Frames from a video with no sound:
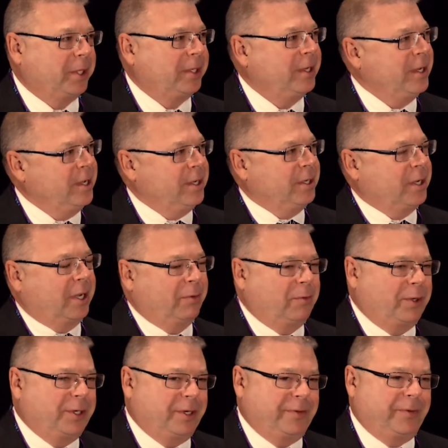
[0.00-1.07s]
But I
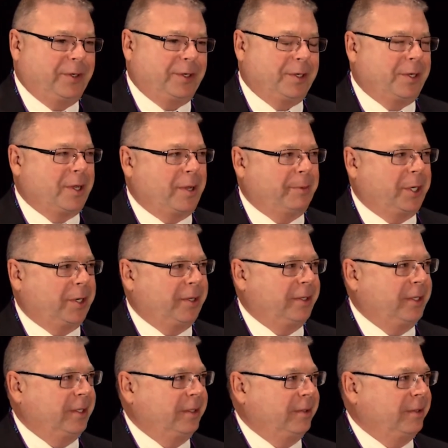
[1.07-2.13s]
wondered if you could comment
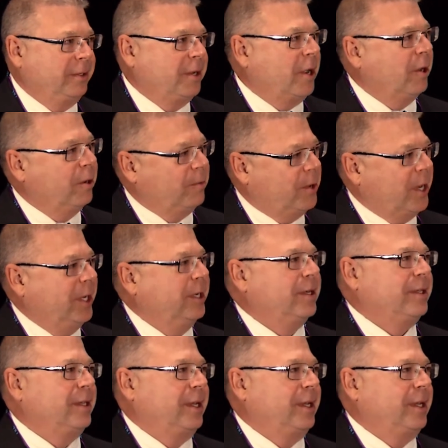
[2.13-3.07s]
on the, the ROI on